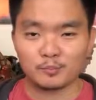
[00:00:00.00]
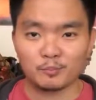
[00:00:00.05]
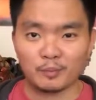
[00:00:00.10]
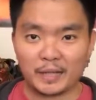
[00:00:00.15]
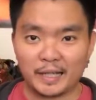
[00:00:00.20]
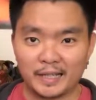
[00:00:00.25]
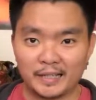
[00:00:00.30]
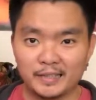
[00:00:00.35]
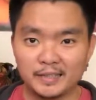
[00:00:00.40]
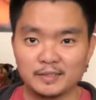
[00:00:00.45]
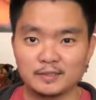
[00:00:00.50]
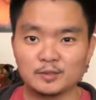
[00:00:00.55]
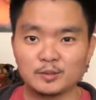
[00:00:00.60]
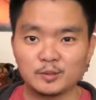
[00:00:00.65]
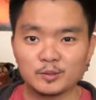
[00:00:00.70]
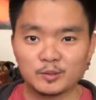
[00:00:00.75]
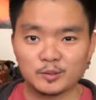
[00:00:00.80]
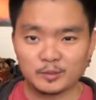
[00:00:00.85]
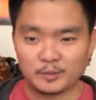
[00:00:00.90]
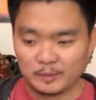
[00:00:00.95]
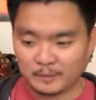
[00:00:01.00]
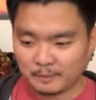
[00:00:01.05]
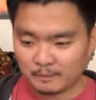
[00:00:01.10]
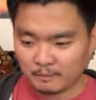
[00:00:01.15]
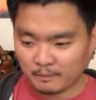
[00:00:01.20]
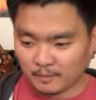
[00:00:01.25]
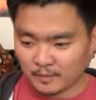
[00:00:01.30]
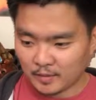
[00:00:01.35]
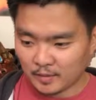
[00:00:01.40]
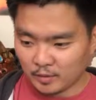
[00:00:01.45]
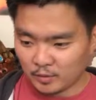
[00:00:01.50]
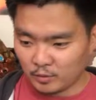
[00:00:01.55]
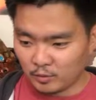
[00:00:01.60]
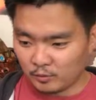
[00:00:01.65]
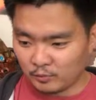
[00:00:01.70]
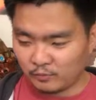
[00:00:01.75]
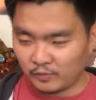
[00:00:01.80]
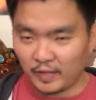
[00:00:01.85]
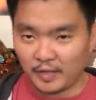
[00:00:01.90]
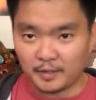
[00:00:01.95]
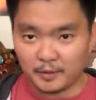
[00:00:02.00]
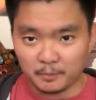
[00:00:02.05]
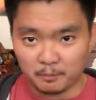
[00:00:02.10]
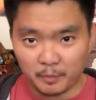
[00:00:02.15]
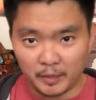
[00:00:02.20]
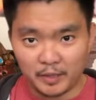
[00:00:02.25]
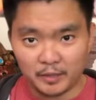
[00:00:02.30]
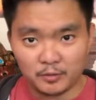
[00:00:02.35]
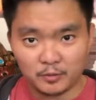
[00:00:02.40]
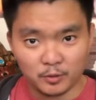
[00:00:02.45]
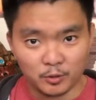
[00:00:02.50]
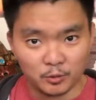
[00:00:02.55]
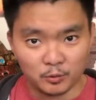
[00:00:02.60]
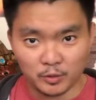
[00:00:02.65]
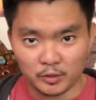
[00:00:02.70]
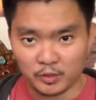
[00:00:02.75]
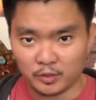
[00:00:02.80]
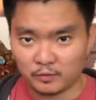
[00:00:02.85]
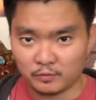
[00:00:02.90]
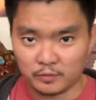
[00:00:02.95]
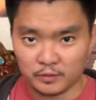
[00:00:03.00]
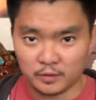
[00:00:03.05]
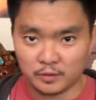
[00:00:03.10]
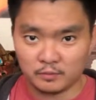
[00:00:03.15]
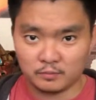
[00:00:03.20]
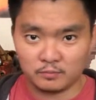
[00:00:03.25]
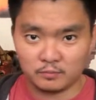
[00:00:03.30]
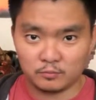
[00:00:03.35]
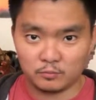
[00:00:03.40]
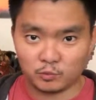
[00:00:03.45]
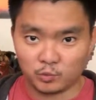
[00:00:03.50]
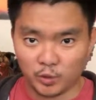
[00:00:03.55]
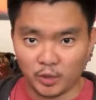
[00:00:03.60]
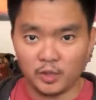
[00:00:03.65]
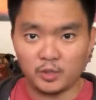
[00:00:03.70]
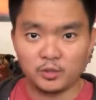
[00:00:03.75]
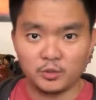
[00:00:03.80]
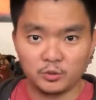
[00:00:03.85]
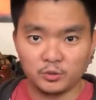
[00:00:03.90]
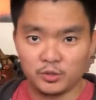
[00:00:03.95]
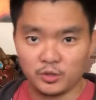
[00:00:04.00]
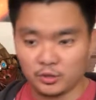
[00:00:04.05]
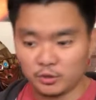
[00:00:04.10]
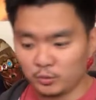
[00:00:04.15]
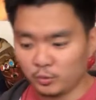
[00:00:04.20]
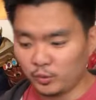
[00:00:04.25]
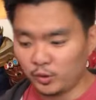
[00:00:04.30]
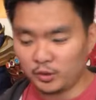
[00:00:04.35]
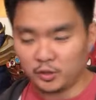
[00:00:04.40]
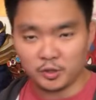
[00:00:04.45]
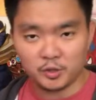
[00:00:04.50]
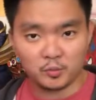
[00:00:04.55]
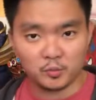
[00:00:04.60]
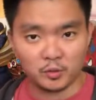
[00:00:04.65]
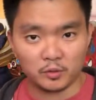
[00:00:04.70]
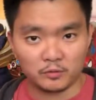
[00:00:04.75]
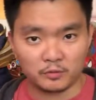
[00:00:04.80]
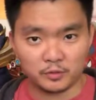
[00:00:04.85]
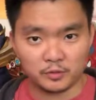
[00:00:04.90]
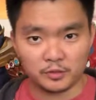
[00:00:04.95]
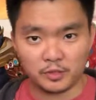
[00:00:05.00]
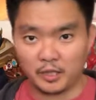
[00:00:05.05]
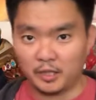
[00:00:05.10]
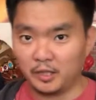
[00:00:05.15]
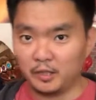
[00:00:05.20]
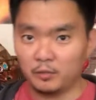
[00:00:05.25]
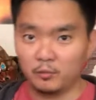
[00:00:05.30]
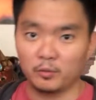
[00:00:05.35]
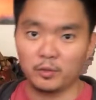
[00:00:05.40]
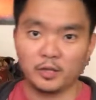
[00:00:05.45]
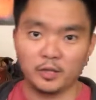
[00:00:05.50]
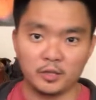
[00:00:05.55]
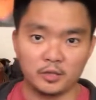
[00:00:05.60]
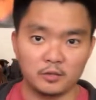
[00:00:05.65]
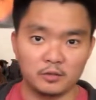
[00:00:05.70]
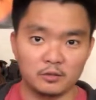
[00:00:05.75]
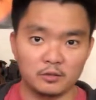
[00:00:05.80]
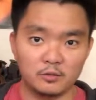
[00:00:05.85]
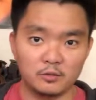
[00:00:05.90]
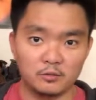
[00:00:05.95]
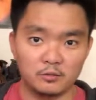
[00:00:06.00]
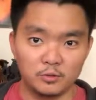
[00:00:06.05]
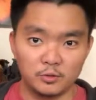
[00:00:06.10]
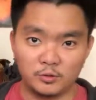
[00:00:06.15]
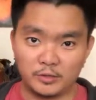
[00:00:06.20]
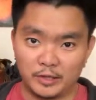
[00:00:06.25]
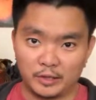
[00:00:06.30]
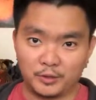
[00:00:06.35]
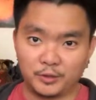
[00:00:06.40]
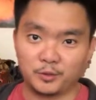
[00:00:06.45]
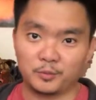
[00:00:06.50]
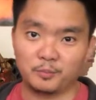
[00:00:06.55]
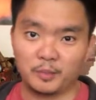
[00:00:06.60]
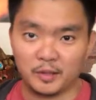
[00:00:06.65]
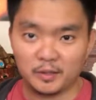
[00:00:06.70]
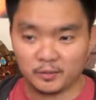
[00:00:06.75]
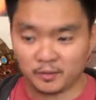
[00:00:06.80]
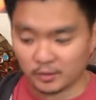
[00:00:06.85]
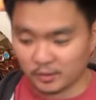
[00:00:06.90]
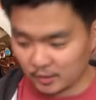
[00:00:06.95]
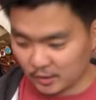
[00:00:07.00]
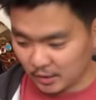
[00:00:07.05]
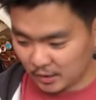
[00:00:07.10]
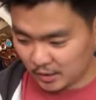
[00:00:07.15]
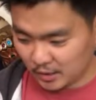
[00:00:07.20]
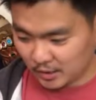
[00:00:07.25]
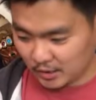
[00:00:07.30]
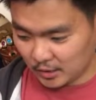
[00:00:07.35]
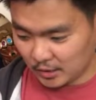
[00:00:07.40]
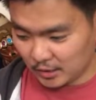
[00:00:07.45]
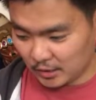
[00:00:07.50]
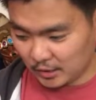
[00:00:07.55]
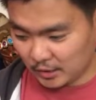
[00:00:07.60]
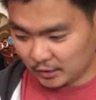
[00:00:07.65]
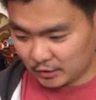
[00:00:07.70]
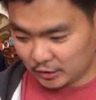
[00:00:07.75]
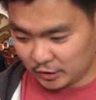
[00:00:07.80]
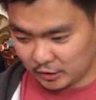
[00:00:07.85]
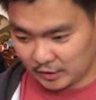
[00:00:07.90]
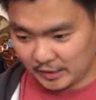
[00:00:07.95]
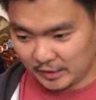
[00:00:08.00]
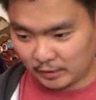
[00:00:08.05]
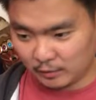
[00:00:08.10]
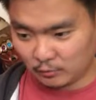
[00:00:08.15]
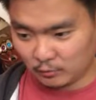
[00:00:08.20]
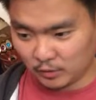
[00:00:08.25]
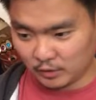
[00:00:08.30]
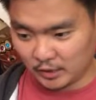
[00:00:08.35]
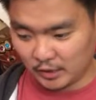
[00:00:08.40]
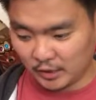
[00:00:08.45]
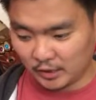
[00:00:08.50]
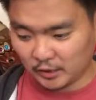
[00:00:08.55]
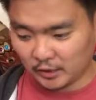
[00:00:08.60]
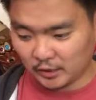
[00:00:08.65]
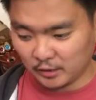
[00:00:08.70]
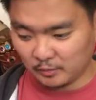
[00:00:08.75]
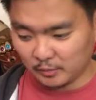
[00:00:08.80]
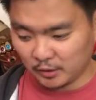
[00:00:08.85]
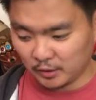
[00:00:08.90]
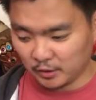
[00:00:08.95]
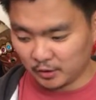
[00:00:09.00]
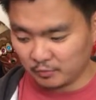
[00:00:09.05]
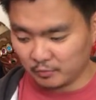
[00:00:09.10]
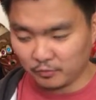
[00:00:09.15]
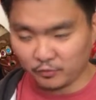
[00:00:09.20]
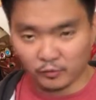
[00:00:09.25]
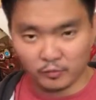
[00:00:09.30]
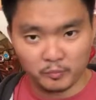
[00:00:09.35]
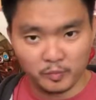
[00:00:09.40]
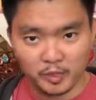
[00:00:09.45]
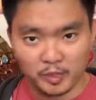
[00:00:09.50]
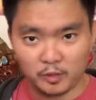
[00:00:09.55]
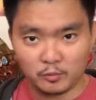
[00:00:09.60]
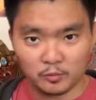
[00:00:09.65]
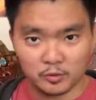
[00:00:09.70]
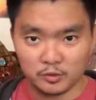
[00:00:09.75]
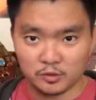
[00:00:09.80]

planning to find a painter or whatever, try doing this one first. Anyway, you get your painter, just like what I did, because for me